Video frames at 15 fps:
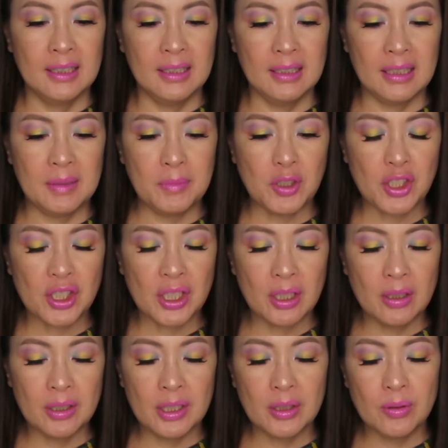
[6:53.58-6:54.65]
let me
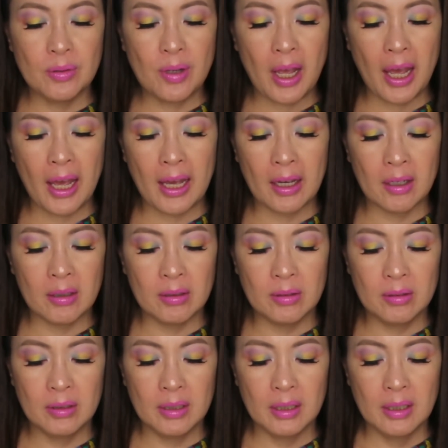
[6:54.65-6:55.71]
show you
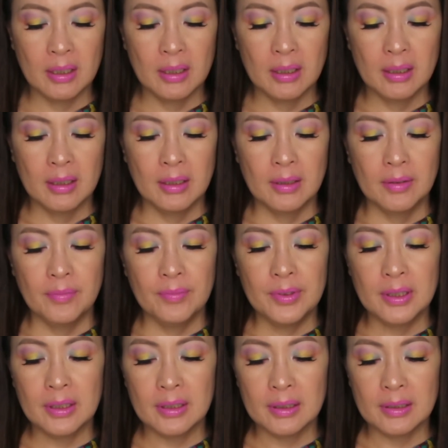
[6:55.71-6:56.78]
how
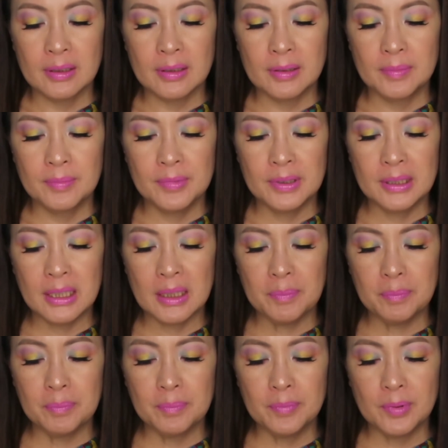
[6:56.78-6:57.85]
the
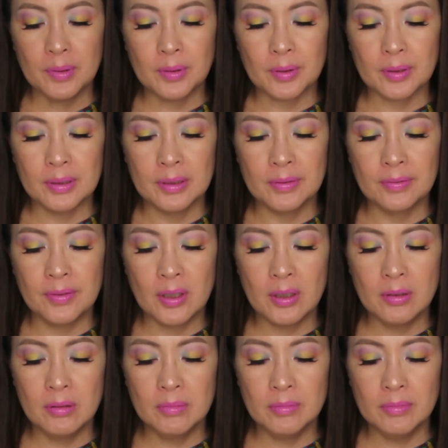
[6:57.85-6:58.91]
tip or the
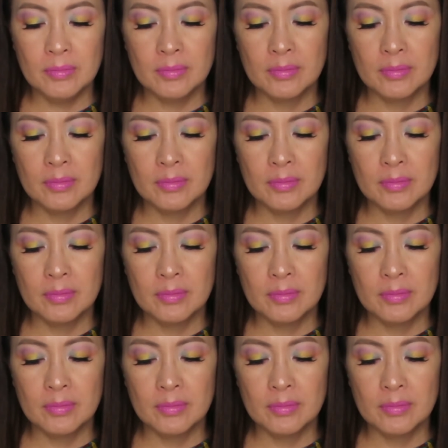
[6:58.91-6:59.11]
foam